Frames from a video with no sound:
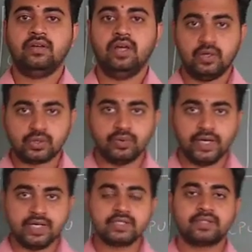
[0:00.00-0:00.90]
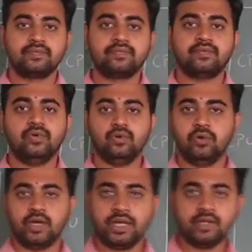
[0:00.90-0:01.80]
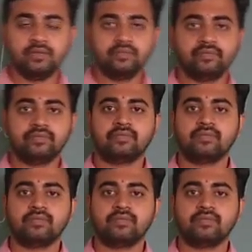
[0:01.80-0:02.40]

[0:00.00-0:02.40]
Hello students, good morning.